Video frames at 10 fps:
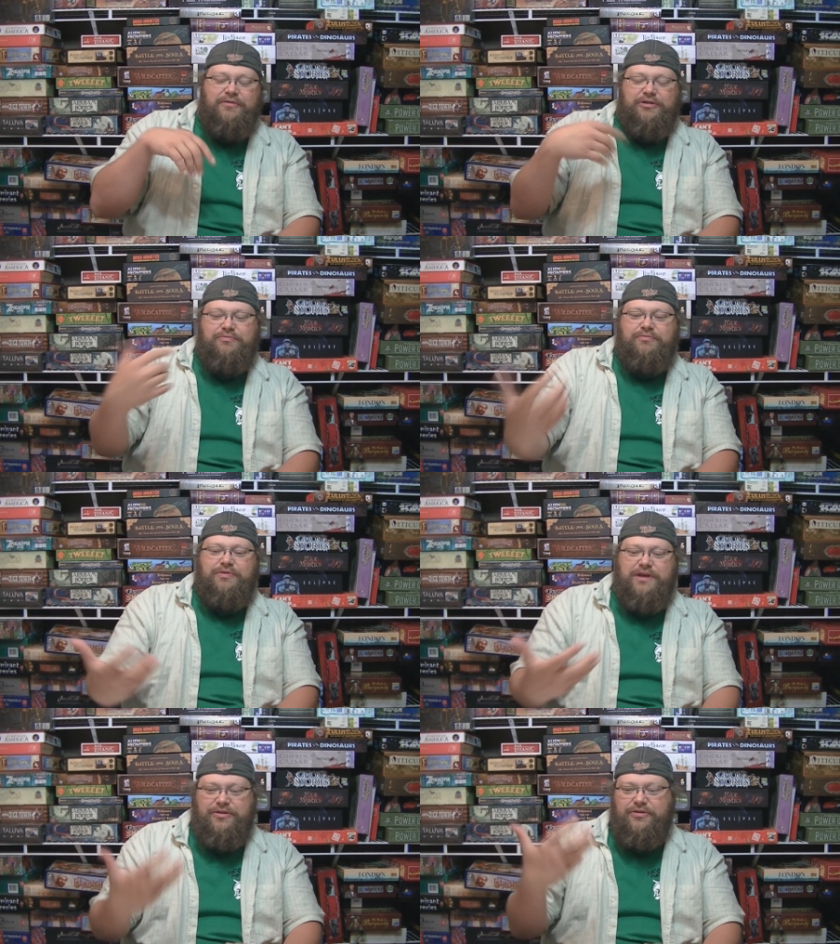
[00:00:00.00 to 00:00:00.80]
with
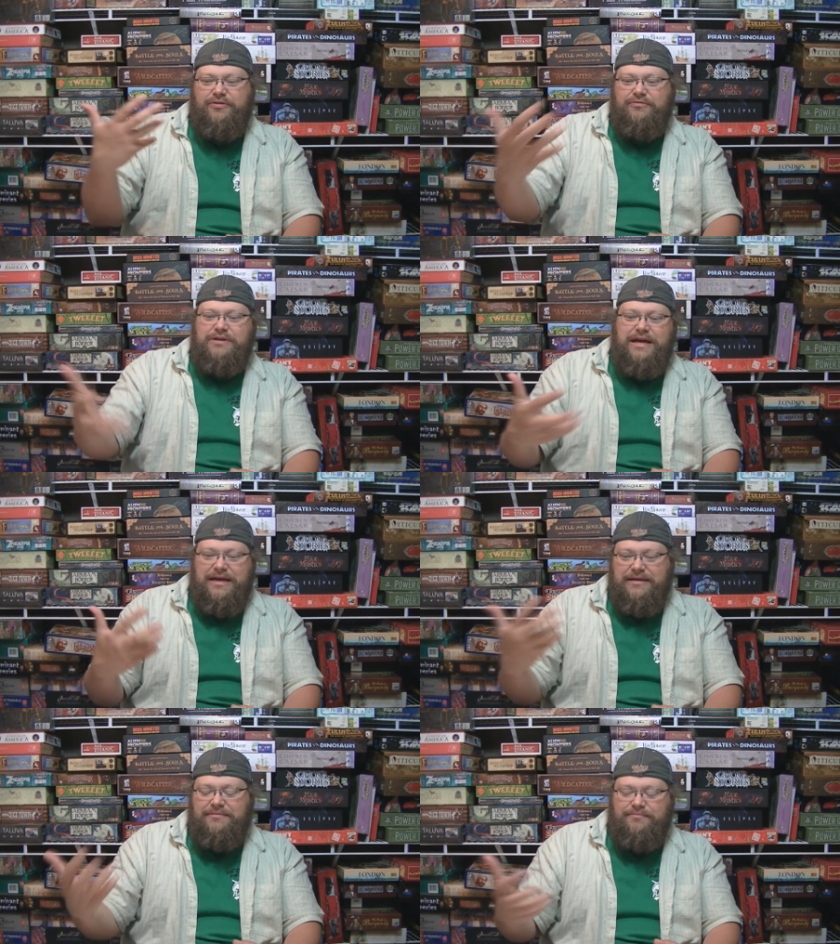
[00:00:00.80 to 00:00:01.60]
the other
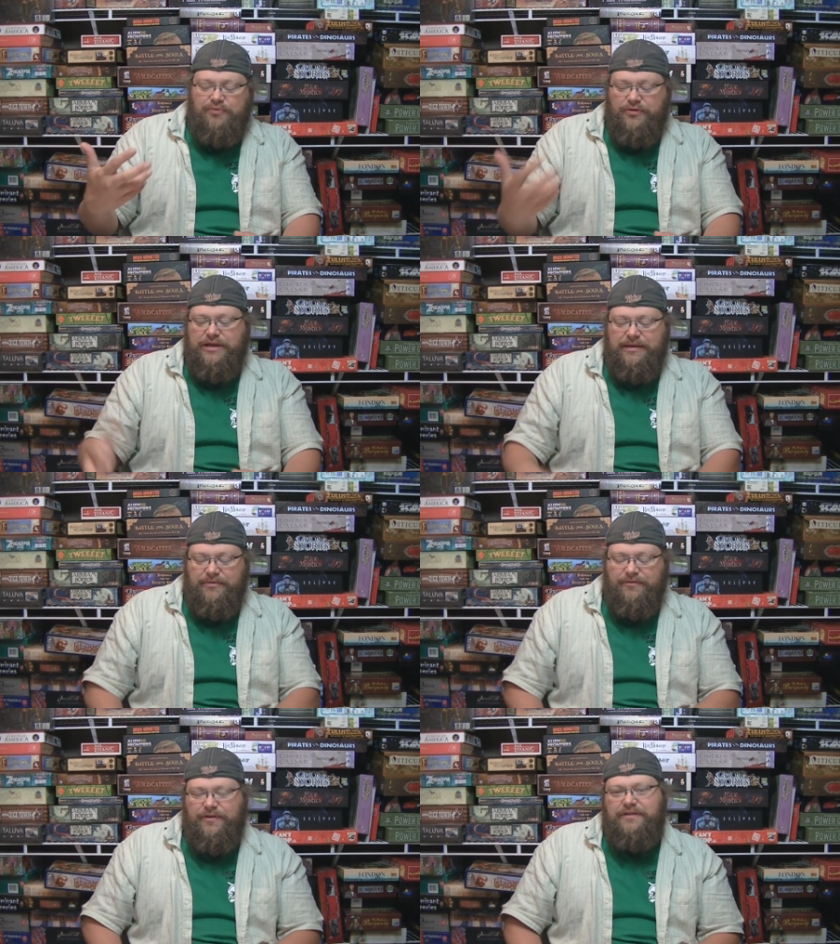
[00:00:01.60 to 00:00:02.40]
uh, board
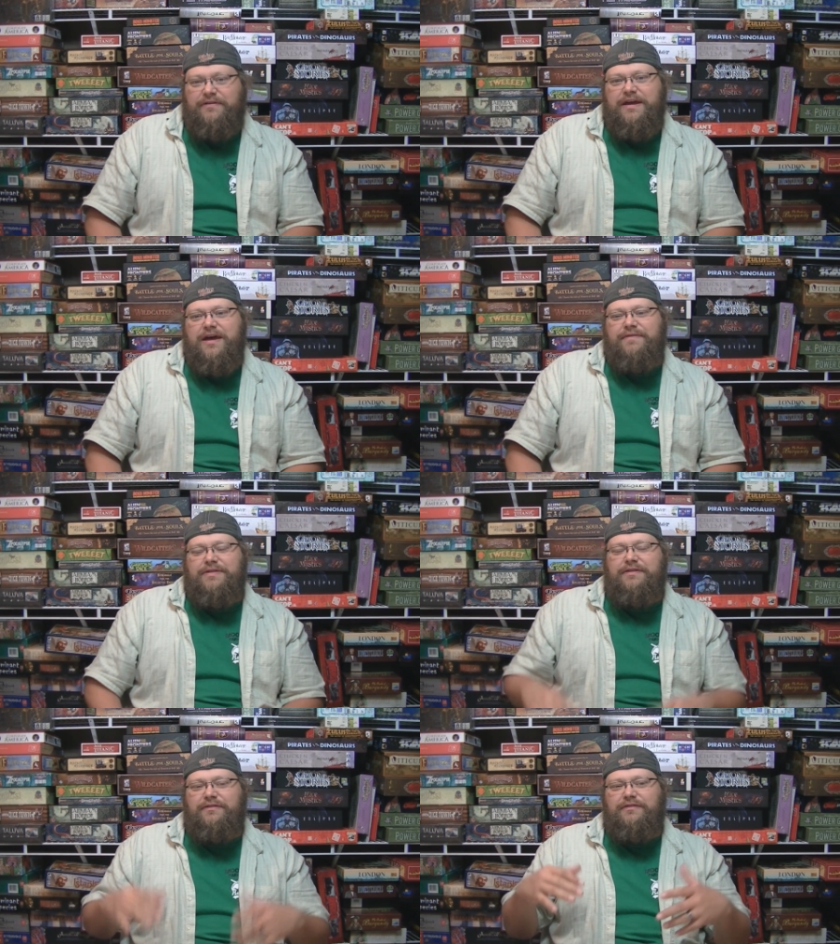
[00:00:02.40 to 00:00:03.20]
gamer friends I have,
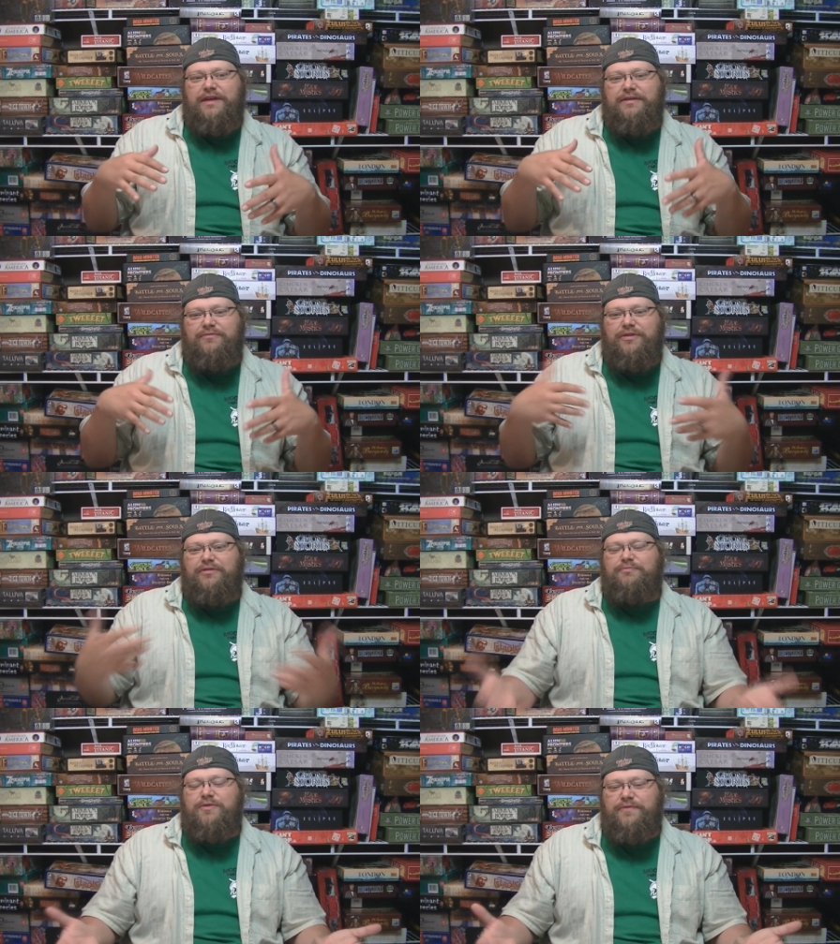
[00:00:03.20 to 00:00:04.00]
and this is like one of
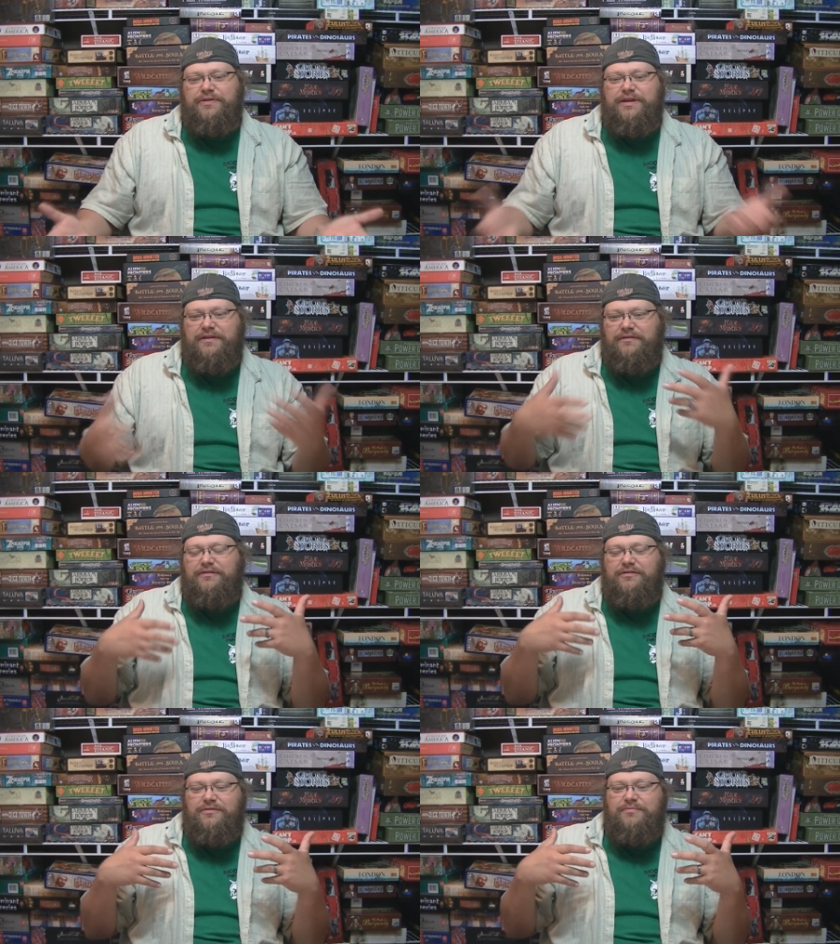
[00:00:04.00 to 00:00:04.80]
those perfect things
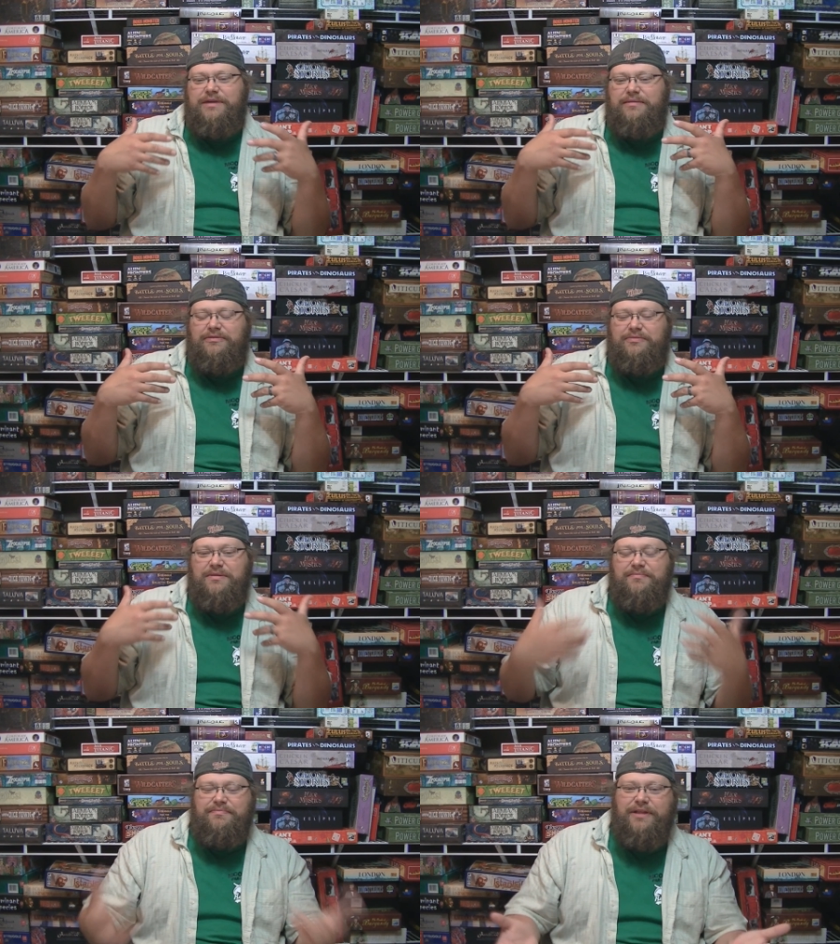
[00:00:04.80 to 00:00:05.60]
to be able
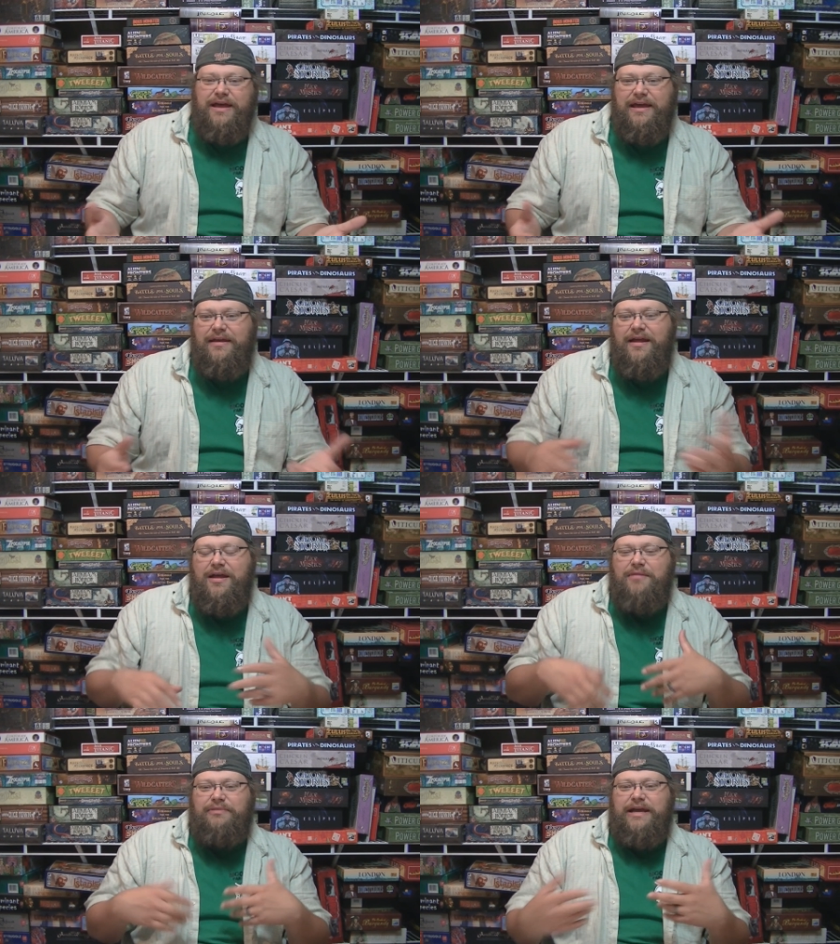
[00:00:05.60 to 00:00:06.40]
to play
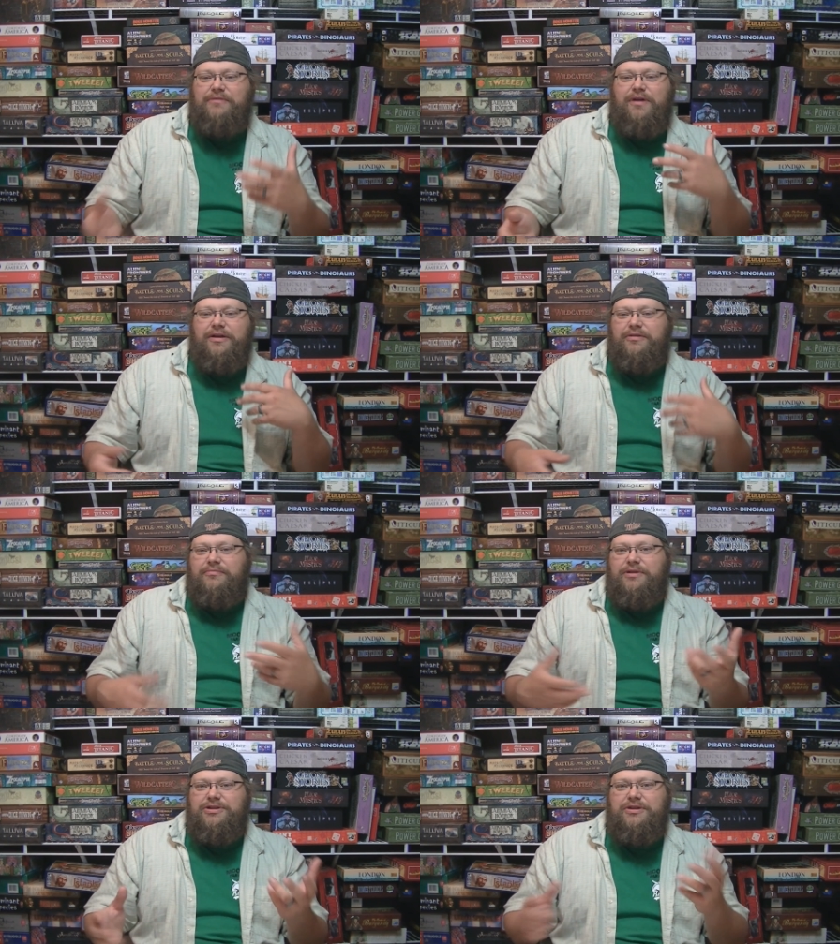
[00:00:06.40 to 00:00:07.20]
played while you're
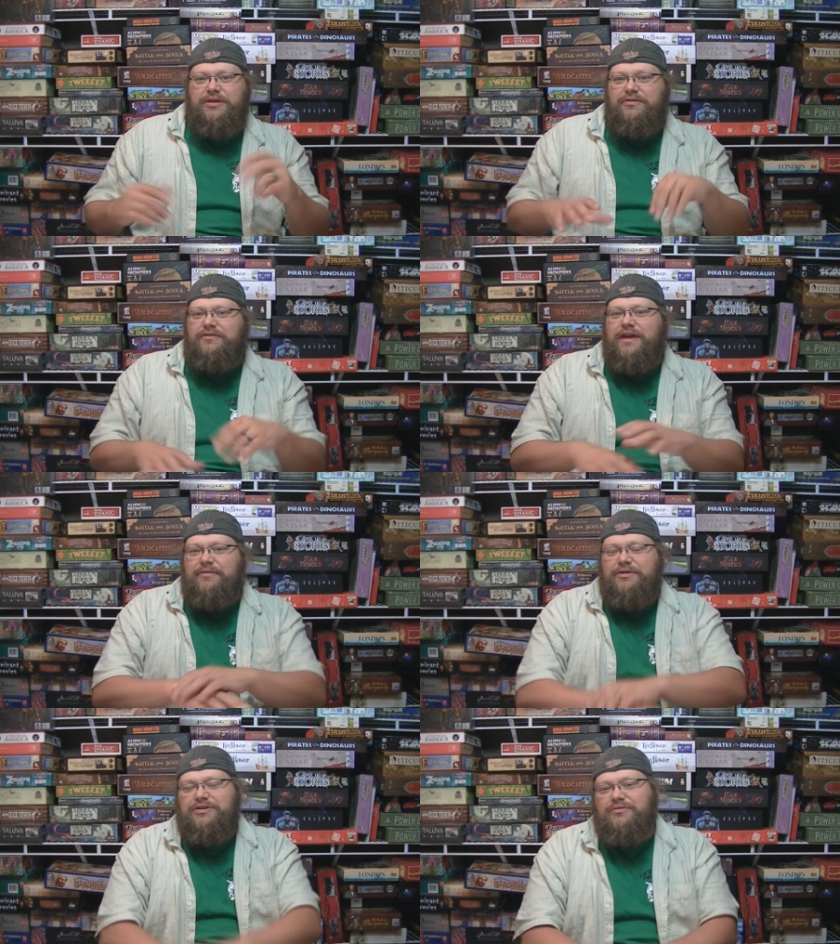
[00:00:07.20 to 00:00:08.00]
munching on your
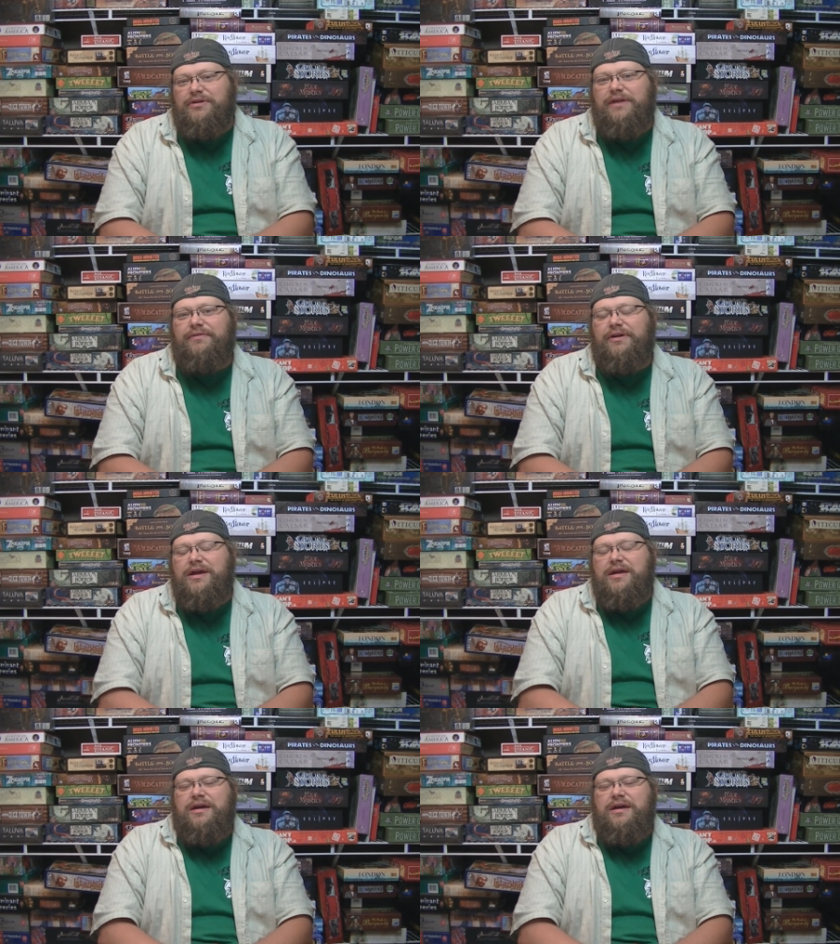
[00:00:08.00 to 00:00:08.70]
sandwich or whatever.